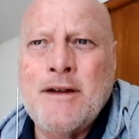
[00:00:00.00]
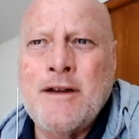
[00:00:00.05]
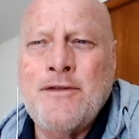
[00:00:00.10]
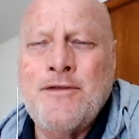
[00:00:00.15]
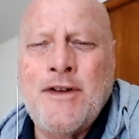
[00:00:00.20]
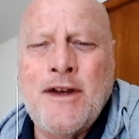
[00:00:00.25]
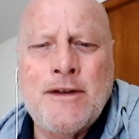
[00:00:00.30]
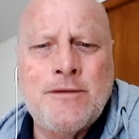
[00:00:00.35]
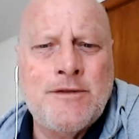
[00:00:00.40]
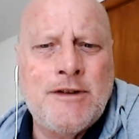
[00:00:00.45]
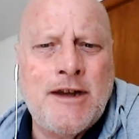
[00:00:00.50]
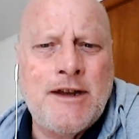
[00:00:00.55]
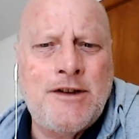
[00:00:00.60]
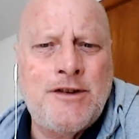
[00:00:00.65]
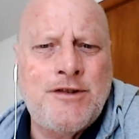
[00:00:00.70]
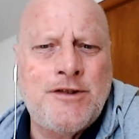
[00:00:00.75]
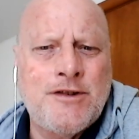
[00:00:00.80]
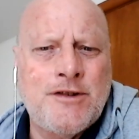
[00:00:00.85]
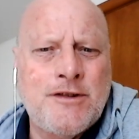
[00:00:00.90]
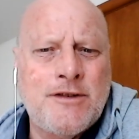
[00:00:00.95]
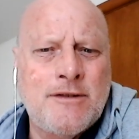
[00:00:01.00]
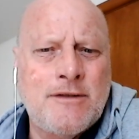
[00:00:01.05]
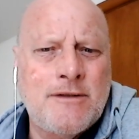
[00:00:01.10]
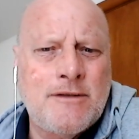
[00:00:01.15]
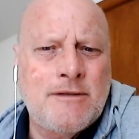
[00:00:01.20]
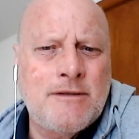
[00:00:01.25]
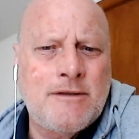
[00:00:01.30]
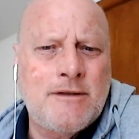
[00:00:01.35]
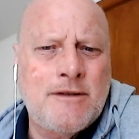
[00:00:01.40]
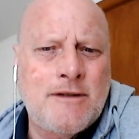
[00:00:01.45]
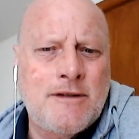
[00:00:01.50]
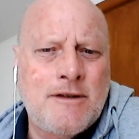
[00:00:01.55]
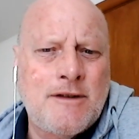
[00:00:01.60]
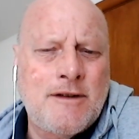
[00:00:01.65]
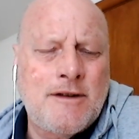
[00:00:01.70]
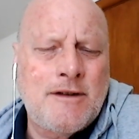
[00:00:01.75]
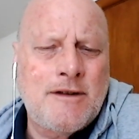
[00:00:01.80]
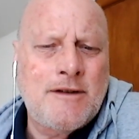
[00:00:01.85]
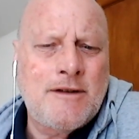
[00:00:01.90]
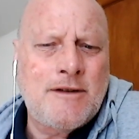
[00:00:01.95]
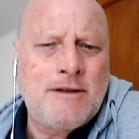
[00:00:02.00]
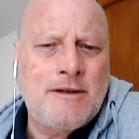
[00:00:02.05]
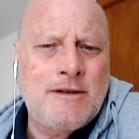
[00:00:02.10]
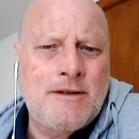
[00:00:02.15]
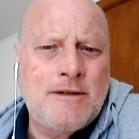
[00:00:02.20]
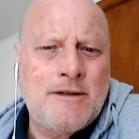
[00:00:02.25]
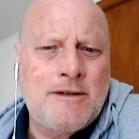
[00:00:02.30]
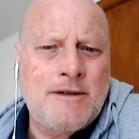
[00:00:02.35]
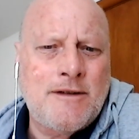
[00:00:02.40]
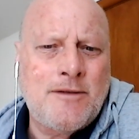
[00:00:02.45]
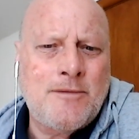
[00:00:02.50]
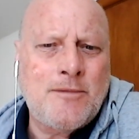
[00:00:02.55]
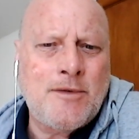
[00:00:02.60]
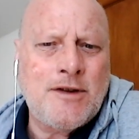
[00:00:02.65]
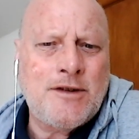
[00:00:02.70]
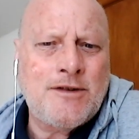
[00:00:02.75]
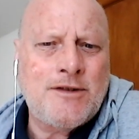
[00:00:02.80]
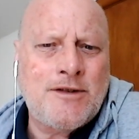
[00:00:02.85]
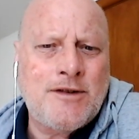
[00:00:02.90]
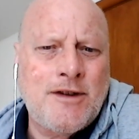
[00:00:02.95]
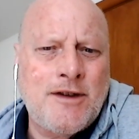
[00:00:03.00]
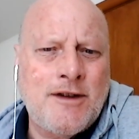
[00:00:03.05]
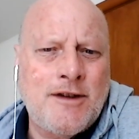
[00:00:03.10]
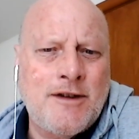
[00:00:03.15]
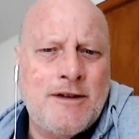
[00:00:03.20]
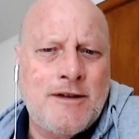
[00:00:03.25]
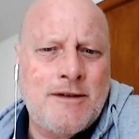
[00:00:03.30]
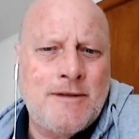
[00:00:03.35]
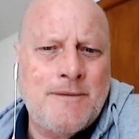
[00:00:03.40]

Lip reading: foundation on which to,